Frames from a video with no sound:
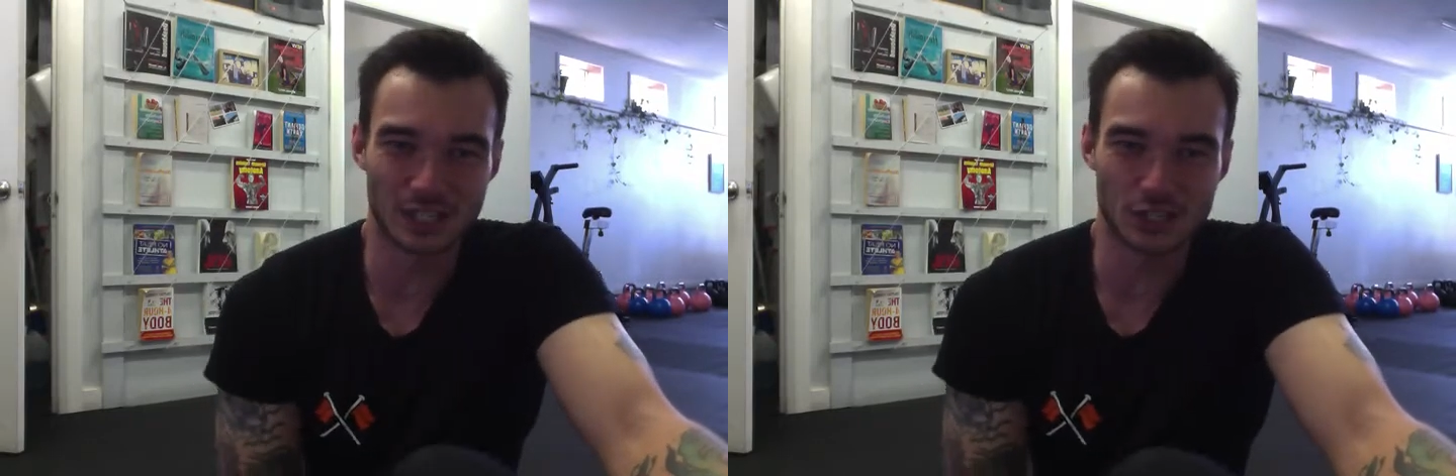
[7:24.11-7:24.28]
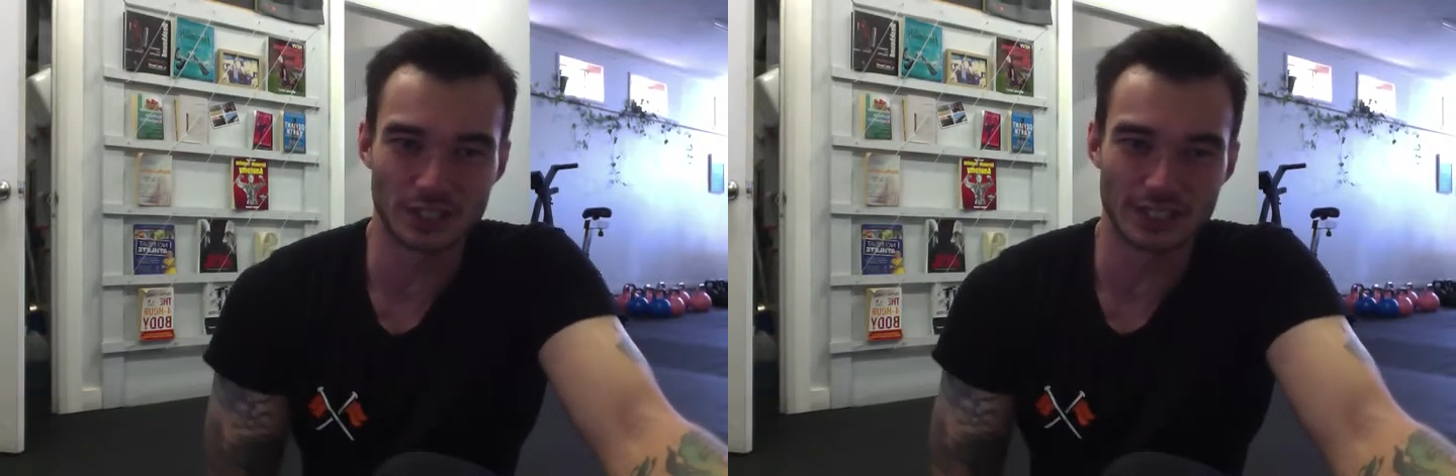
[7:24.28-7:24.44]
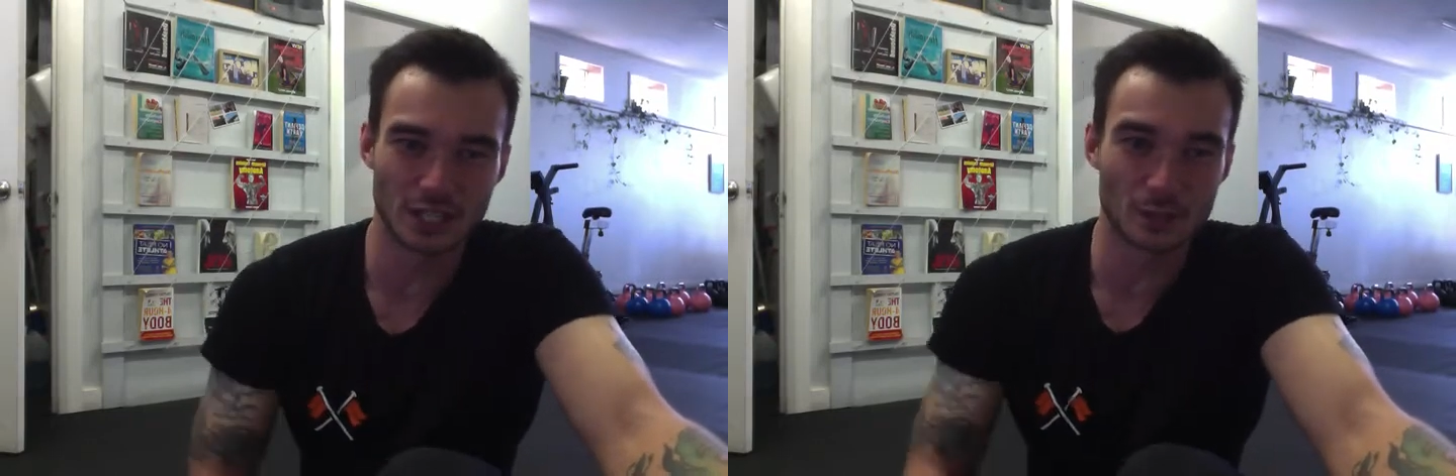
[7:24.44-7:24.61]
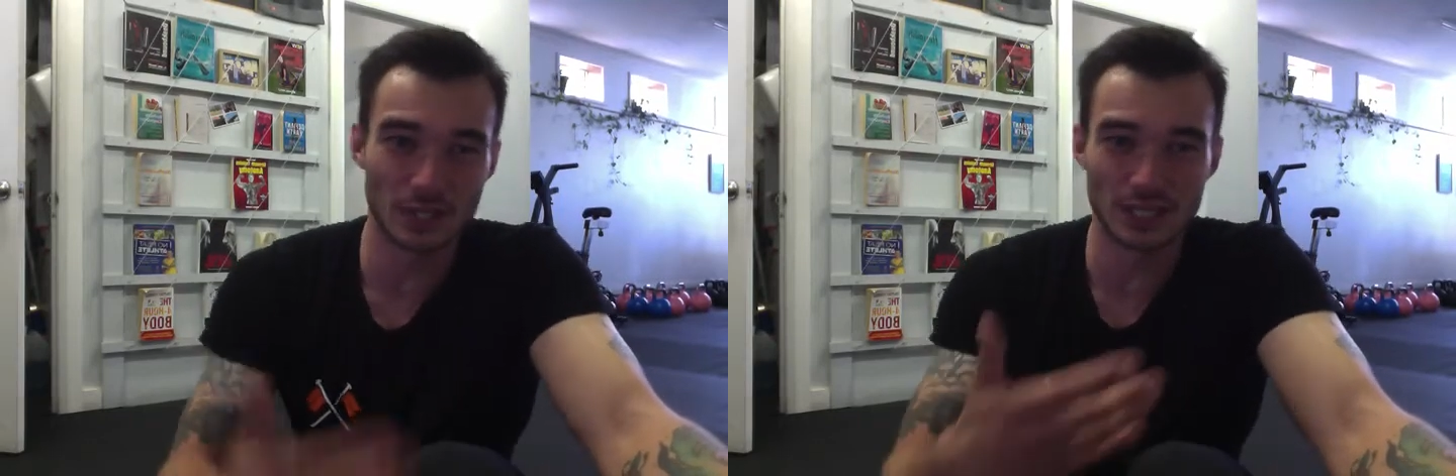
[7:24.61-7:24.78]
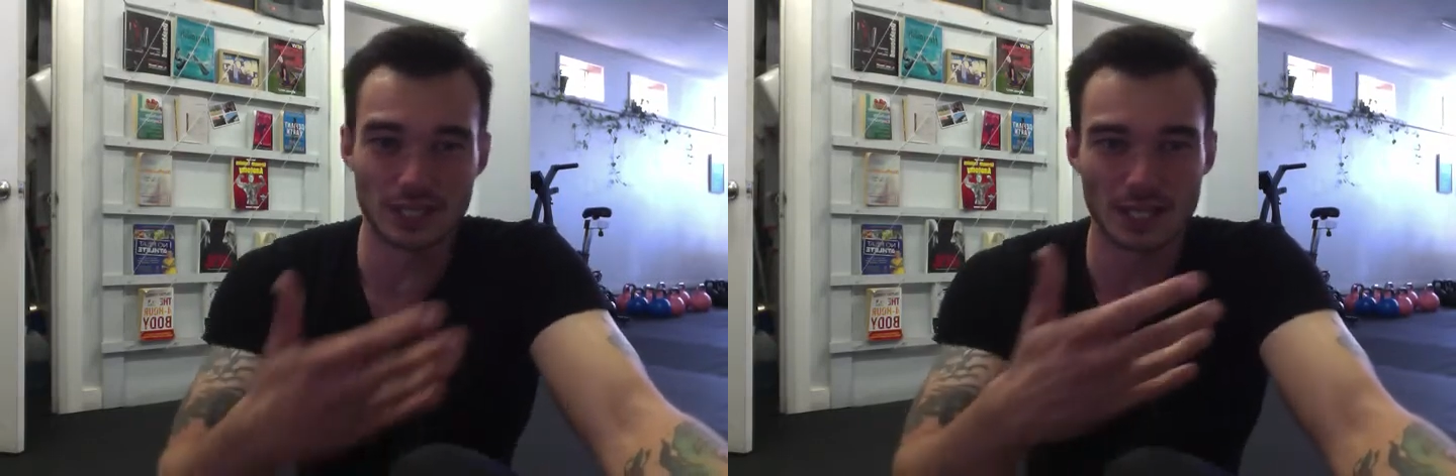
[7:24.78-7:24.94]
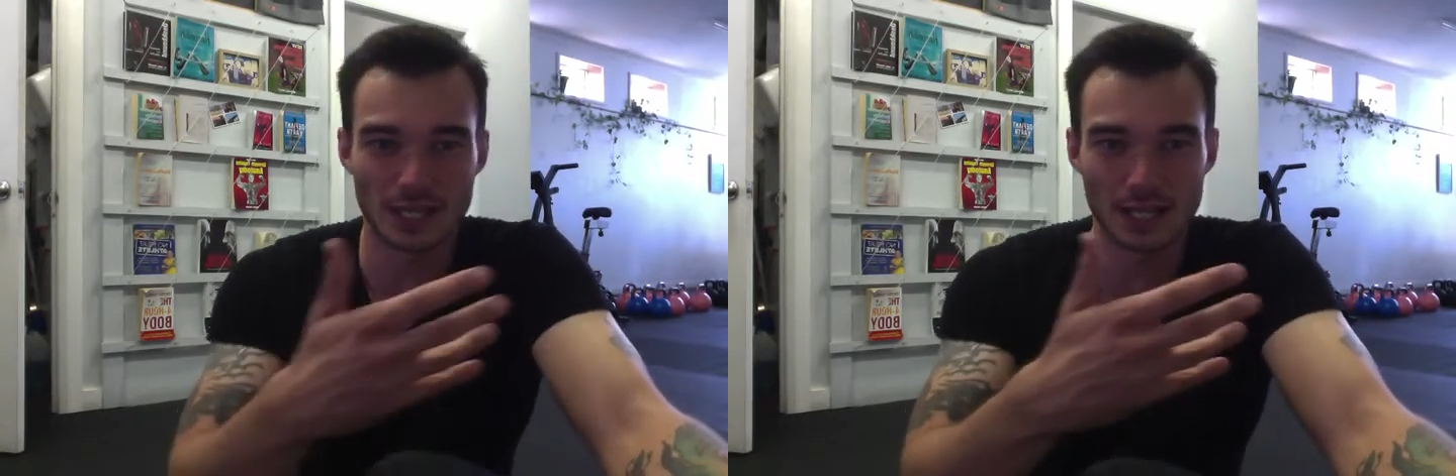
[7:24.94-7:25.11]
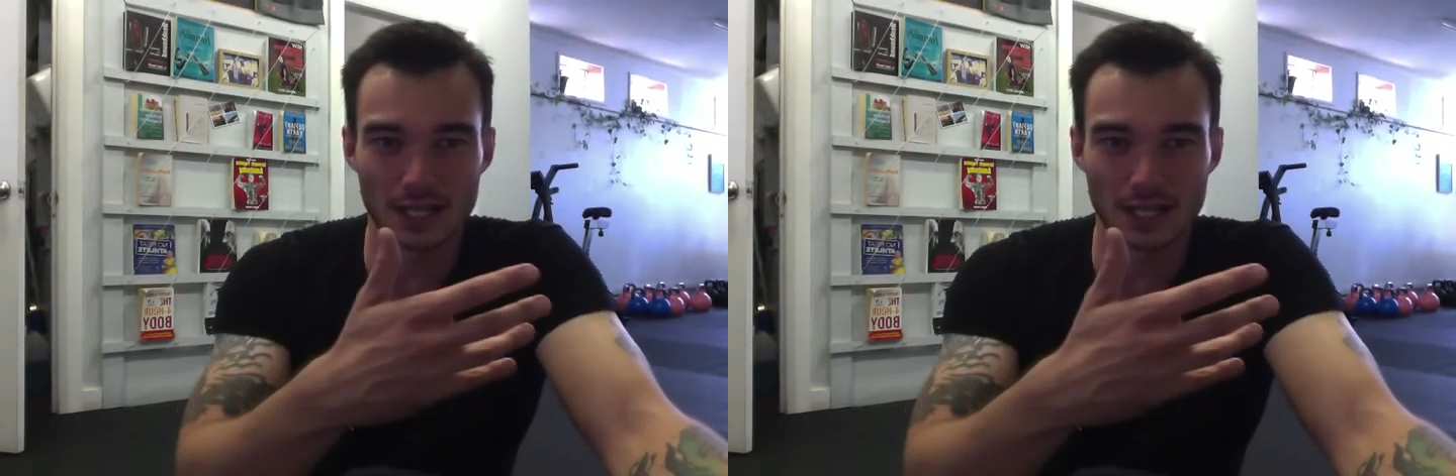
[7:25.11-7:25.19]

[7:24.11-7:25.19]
actually gonna be